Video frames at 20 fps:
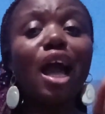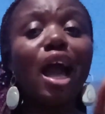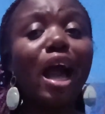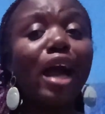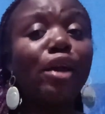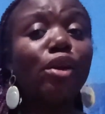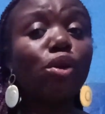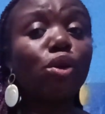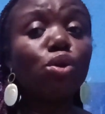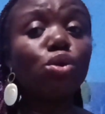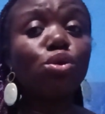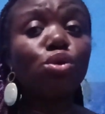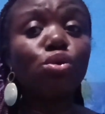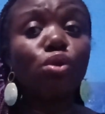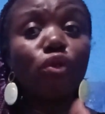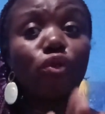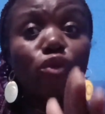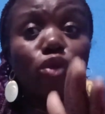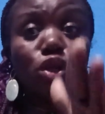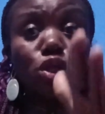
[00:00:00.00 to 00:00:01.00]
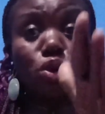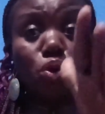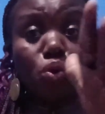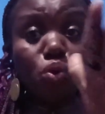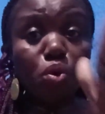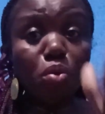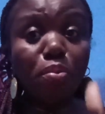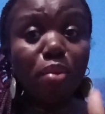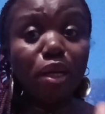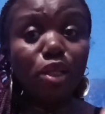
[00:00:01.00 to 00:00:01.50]
and also for the
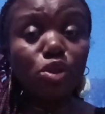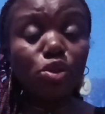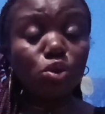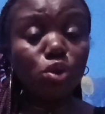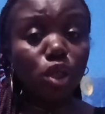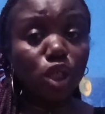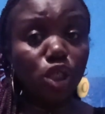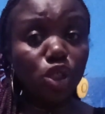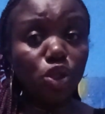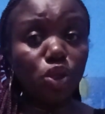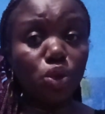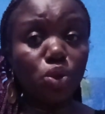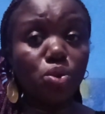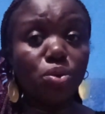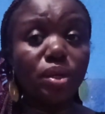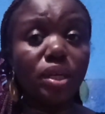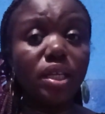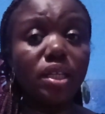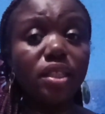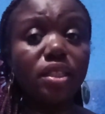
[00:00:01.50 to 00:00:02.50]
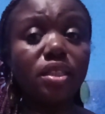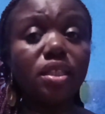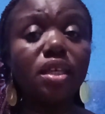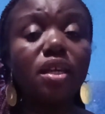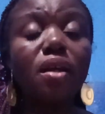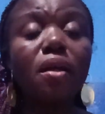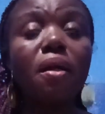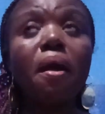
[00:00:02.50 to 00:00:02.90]
woman to enjoy it.